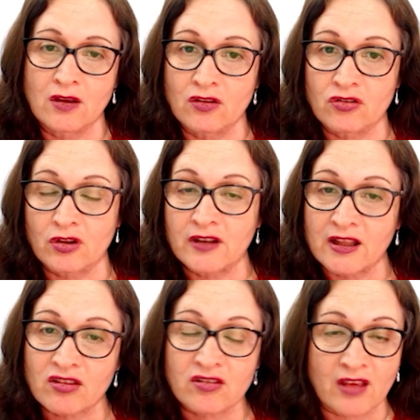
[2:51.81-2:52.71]
So
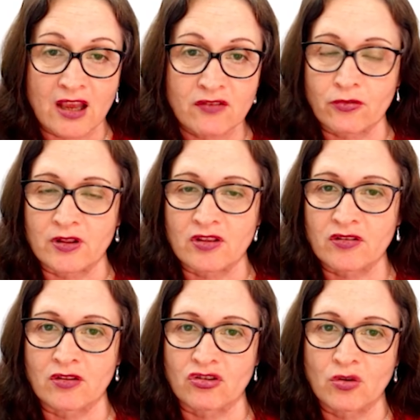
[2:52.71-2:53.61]
let's say, for
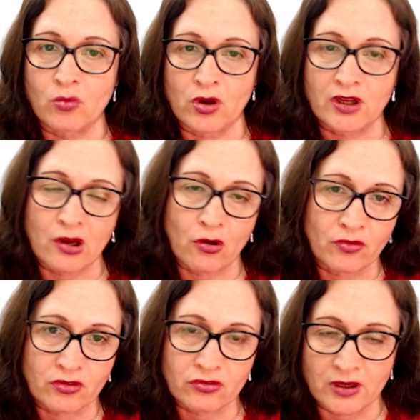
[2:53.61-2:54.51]
instance, you're working on the
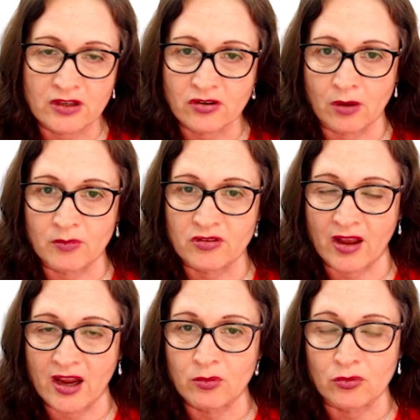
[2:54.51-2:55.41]
3 times
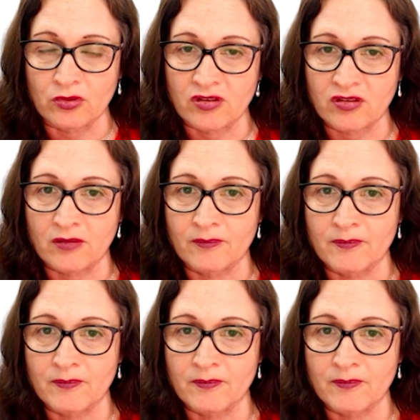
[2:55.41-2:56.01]
tables.